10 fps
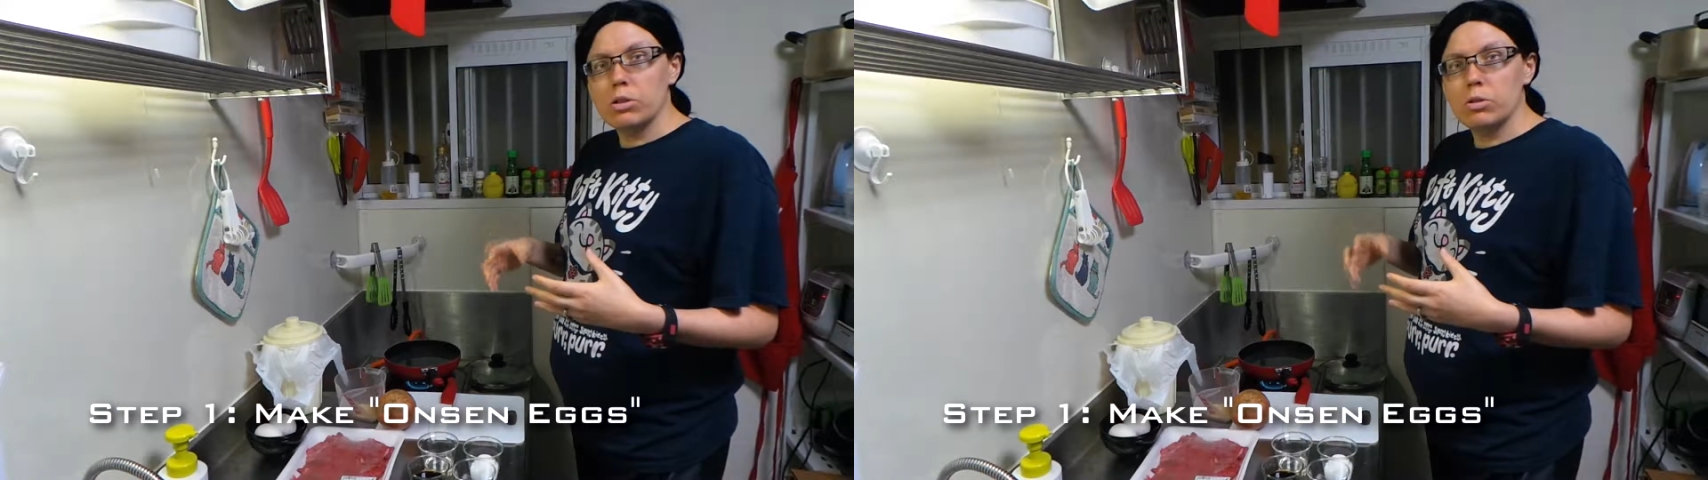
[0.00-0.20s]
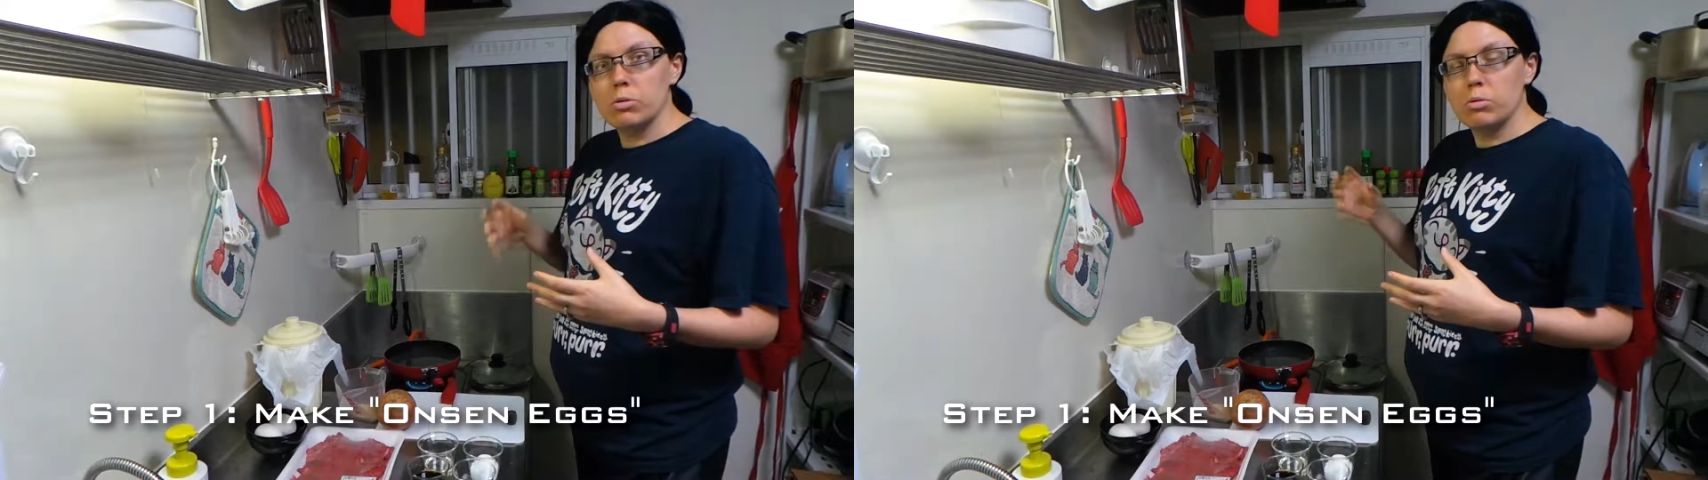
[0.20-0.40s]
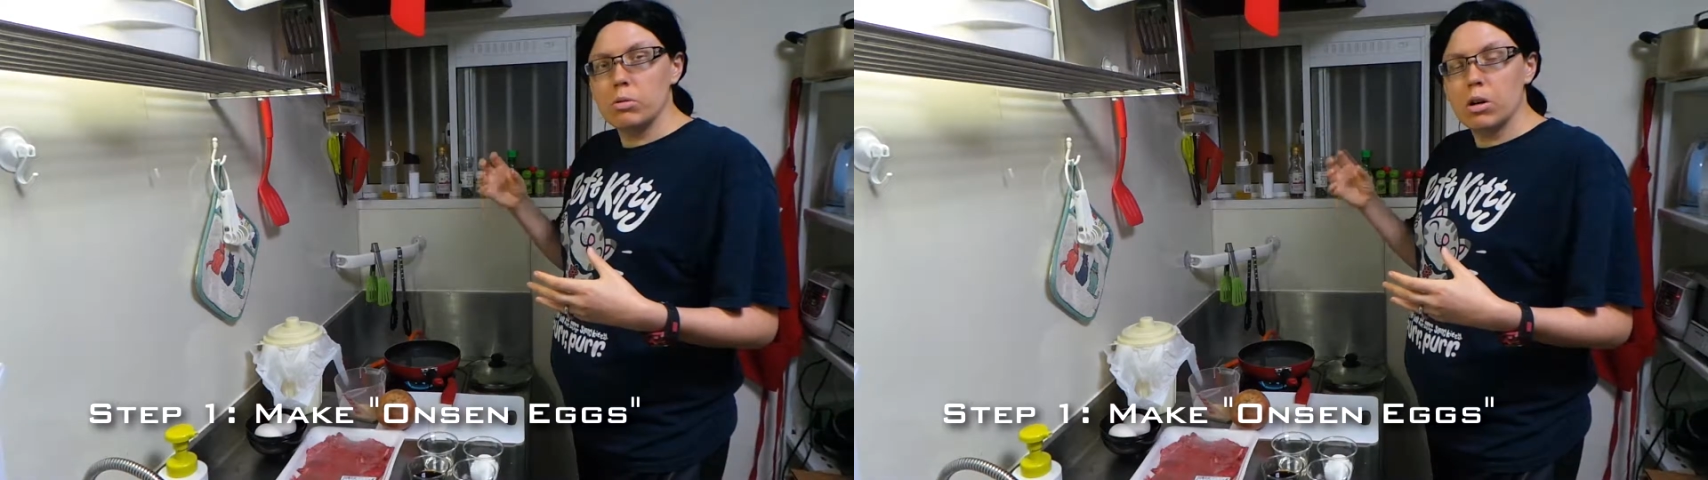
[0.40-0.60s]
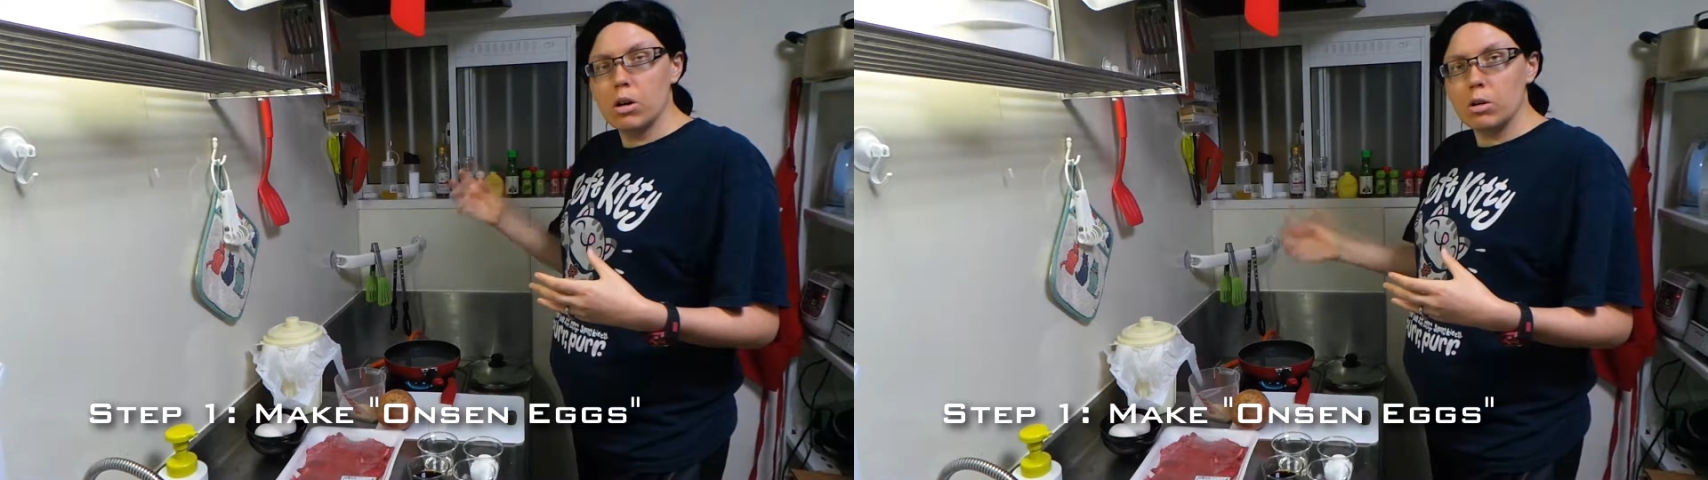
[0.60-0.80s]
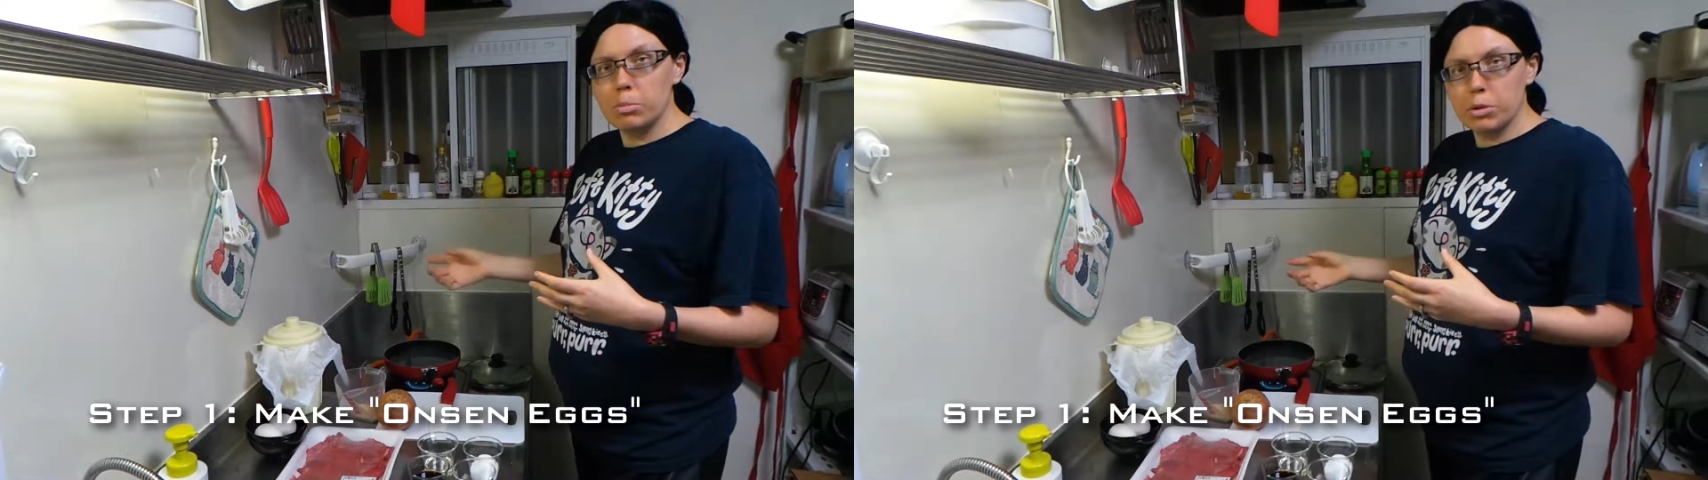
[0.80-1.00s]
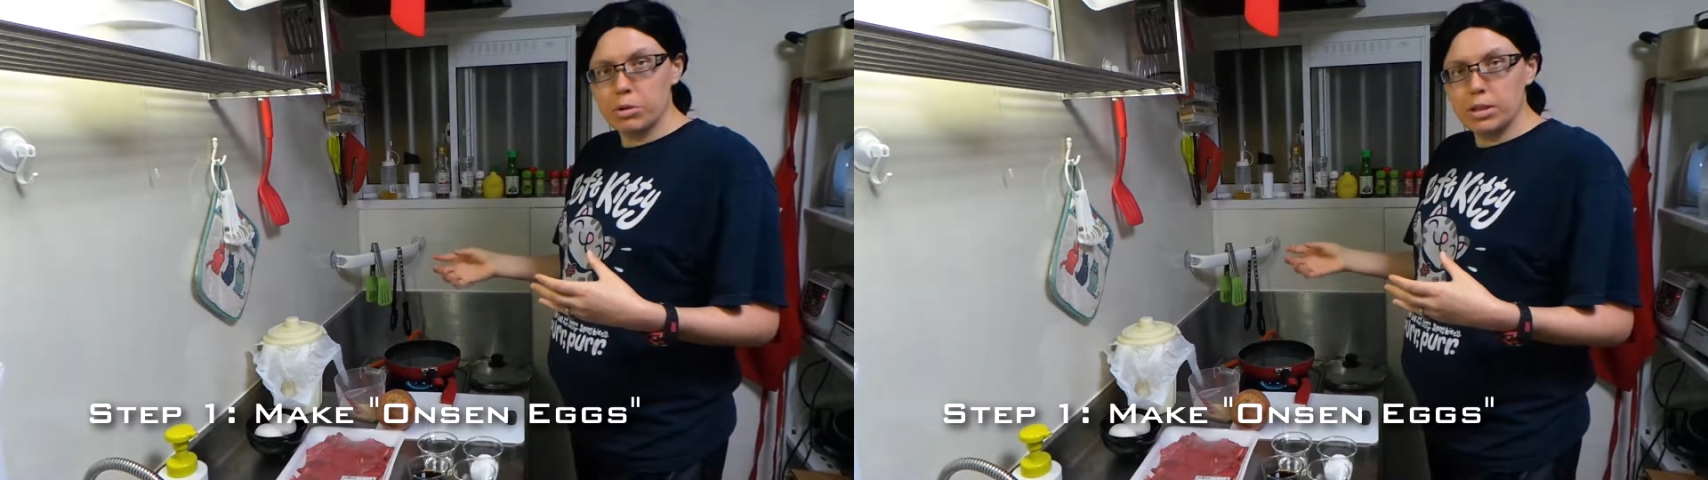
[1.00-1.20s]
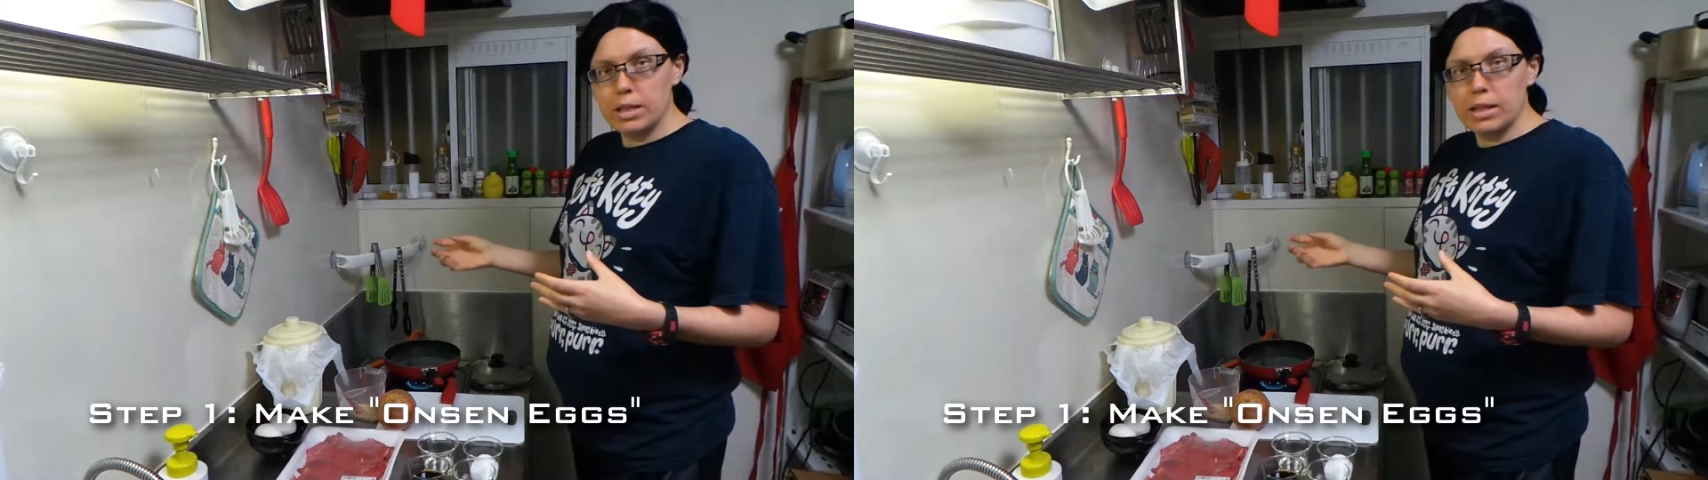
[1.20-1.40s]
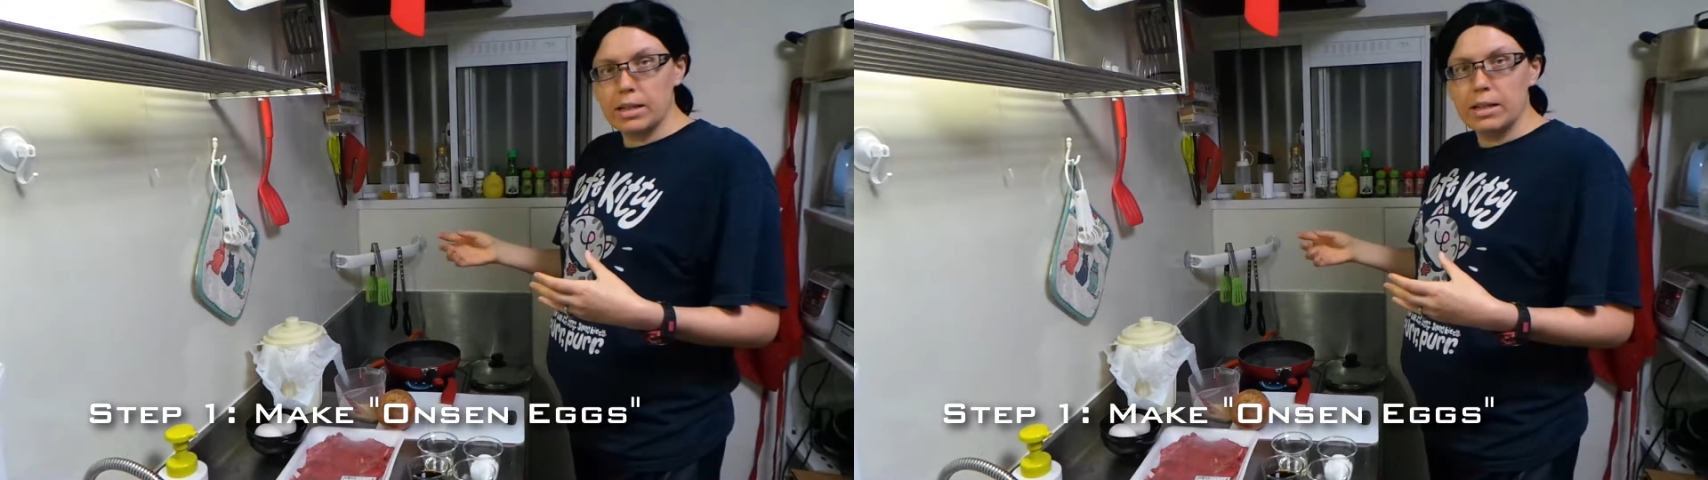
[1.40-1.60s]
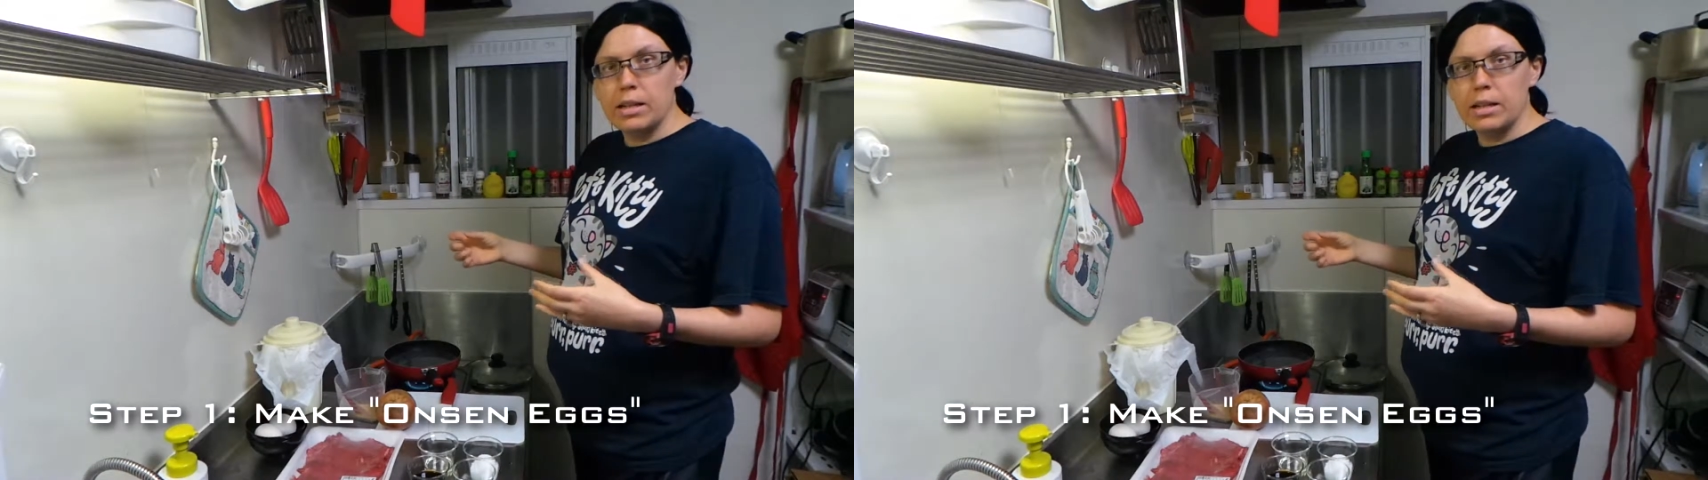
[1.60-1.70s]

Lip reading: to hard boil the egg,